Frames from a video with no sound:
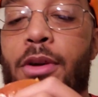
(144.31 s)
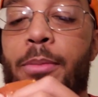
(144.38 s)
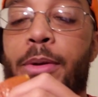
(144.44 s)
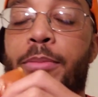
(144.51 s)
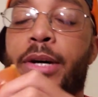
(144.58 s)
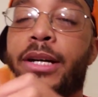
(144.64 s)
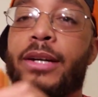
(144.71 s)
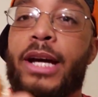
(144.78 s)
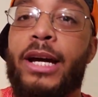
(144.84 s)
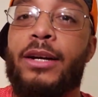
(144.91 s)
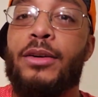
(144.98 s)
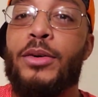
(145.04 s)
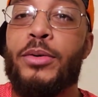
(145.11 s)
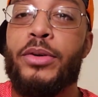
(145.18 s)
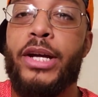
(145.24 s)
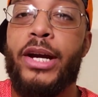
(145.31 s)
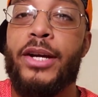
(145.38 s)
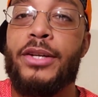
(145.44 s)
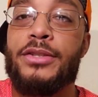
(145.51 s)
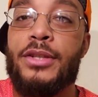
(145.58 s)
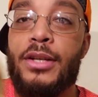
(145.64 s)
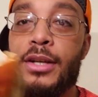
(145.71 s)
for me, but hey, who
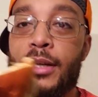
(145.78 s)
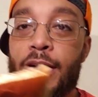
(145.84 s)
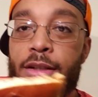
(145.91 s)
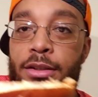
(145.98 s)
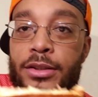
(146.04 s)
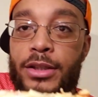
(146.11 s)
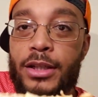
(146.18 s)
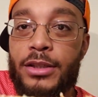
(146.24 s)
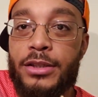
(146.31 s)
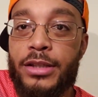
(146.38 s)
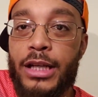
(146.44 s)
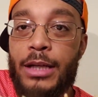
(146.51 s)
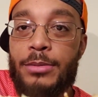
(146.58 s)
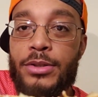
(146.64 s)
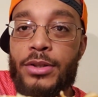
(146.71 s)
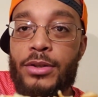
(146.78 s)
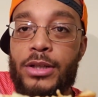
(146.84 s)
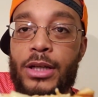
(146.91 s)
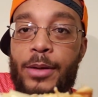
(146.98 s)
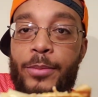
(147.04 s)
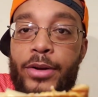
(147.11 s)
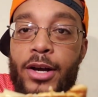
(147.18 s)
cares? See the steam still
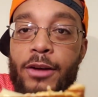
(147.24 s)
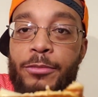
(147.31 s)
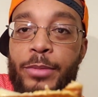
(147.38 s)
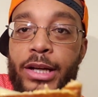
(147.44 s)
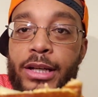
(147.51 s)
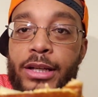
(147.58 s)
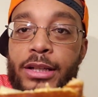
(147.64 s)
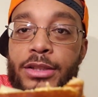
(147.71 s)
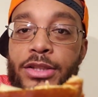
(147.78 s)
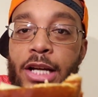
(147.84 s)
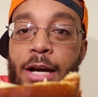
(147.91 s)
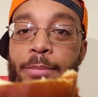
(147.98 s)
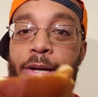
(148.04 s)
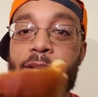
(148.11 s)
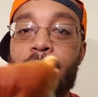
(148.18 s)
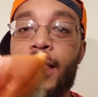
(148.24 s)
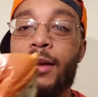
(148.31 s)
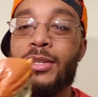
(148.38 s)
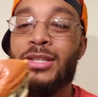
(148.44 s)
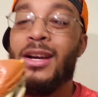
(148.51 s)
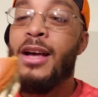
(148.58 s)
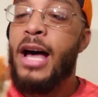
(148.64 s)
coming off, man. Good job,
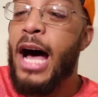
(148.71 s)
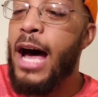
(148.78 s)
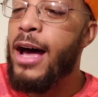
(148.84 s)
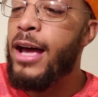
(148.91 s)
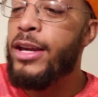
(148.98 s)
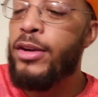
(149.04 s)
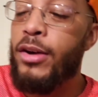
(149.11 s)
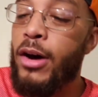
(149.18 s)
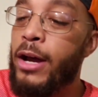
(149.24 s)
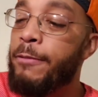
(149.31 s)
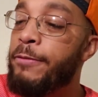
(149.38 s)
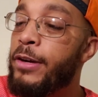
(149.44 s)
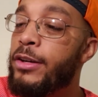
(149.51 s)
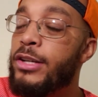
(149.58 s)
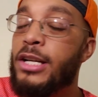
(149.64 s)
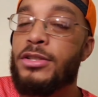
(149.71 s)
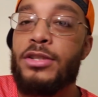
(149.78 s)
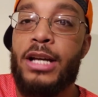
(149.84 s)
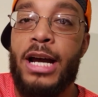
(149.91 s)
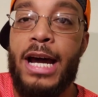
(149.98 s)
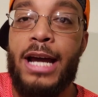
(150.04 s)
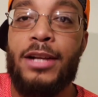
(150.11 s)
McDonald's. You know, I figured
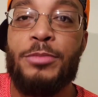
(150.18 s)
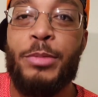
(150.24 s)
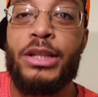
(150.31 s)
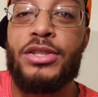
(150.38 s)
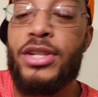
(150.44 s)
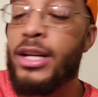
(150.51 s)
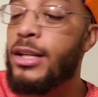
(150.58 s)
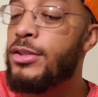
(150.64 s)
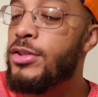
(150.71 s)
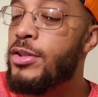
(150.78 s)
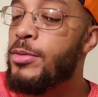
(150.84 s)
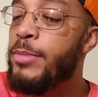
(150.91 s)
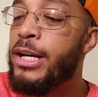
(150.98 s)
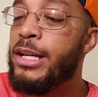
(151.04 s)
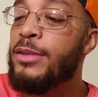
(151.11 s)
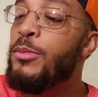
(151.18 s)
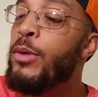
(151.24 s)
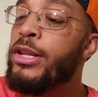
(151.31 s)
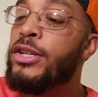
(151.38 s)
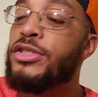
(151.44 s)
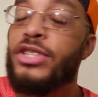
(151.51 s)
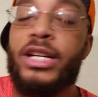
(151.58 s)
yesterday I had a McChicken too, man.
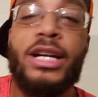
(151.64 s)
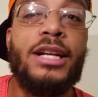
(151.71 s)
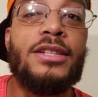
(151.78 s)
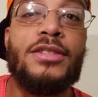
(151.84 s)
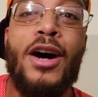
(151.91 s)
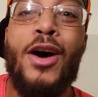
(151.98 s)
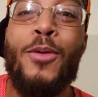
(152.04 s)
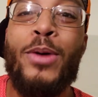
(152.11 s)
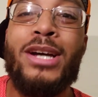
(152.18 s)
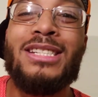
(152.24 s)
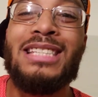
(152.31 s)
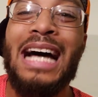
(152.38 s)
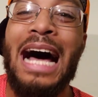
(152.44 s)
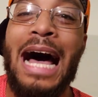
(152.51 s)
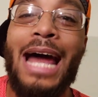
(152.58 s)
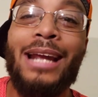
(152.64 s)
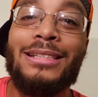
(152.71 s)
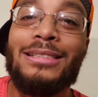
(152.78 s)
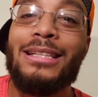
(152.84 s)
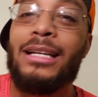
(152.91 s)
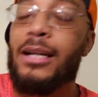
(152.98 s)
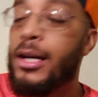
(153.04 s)
Well, their chicken is always the
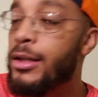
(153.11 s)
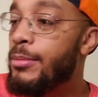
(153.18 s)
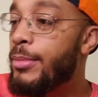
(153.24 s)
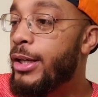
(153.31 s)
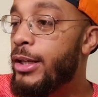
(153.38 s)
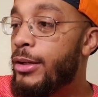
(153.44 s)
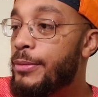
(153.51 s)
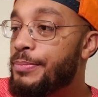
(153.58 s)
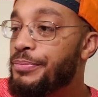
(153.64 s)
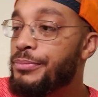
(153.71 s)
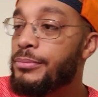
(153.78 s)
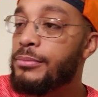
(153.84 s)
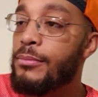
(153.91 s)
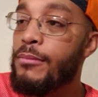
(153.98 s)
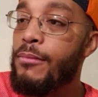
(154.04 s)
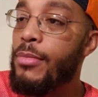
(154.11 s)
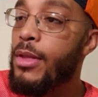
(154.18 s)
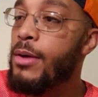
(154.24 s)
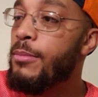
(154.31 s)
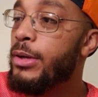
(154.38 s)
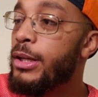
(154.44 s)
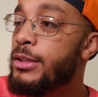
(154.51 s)
hottest thing on the menu.
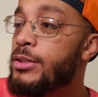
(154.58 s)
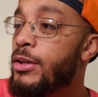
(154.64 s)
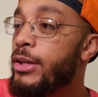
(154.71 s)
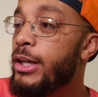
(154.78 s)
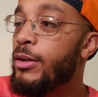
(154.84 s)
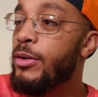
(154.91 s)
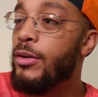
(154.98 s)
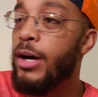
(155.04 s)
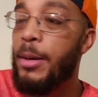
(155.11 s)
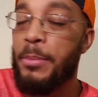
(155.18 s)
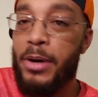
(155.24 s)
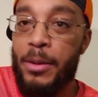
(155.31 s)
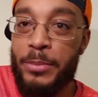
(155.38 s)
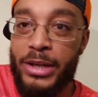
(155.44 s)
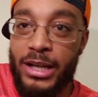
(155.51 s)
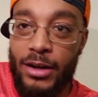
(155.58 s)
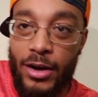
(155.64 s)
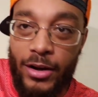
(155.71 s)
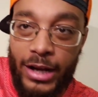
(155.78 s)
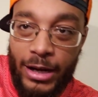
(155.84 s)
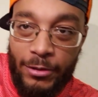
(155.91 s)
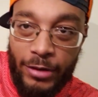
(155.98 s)
Well, let's go ahead. Oh, I'm gonna get
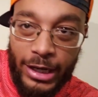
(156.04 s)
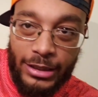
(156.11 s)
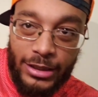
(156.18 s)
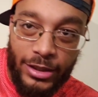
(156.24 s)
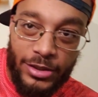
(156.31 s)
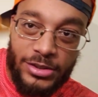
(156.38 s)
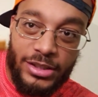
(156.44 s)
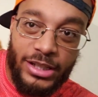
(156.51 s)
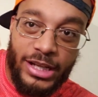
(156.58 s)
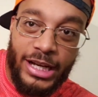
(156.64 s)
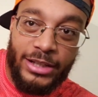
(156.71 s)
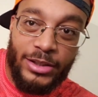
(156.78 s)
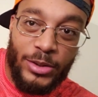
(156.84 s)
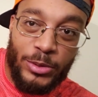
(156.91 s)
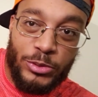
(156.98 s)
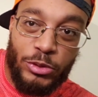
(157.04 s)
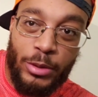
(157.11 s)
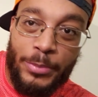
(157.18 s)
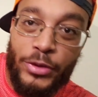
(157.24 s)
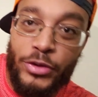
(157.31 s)
all that right there. You see that little drip